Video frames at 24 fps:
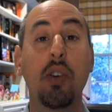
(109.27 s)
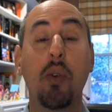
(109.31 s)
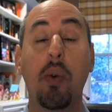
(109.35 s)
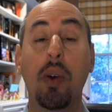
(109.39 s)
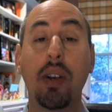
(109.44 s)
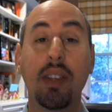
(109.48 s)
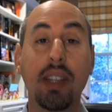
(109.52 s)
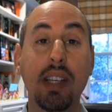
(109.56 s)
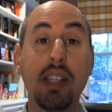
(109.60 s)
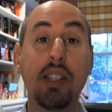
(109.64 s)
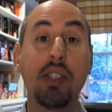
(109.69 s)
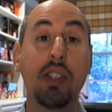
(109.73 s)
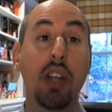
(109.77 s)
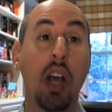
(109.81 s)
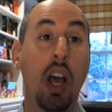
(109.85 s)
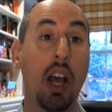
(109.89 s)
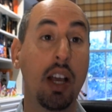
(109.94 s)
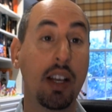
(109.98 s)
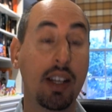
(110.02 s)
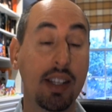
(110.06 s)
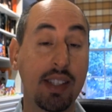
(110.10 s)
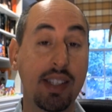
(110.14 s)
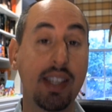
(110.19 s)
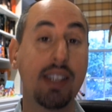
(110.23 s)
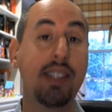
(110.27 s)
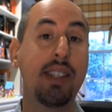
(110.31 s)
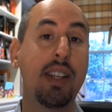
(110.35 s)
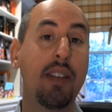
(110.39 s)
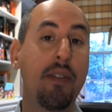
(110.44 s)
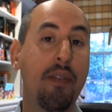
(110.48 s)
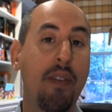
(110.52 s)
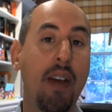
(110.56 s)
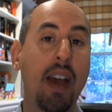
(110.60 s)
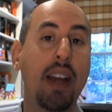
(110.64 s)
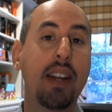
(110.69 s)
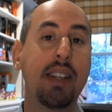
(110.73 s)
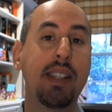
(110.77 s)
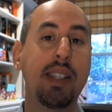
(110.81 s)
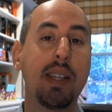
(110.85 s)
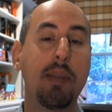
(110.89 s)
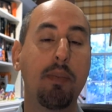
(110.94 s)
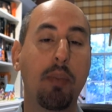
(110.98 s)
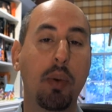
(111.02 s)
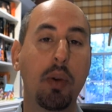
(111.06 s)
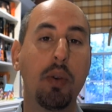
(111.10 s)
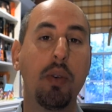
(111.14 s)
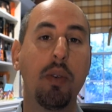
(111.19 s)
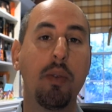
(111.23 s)
or at least consistent fantasy
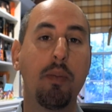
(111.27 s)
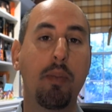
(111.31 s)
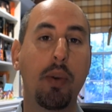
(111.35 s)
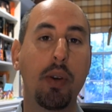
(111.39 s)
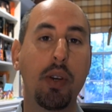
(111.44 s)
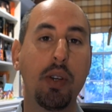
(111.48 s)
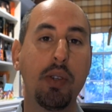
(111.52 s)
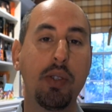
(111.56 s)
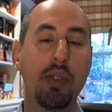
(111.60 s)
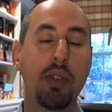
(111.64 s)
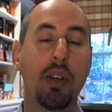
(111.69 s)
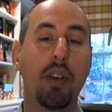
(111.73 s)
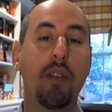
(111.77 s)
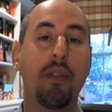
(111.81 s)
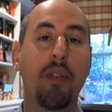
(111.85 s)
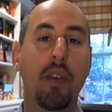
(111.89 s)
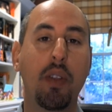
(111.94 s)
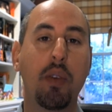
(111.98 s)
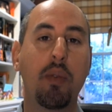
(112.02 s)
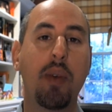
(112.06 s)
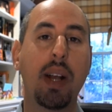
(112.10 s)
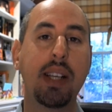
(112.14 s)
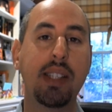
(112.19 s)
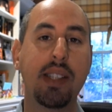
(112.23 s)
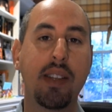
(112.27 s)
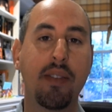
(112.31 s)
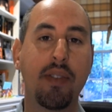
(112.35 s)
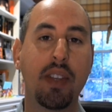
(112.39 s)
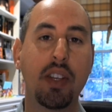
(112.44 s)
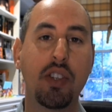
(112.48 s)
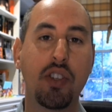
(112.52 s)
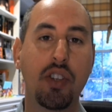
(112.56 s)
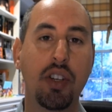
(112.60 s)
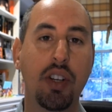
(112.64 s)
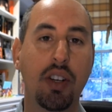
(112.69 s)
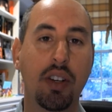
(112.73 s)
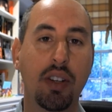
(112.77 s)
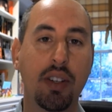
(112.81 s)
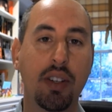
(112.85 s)
producer for the rest of this year?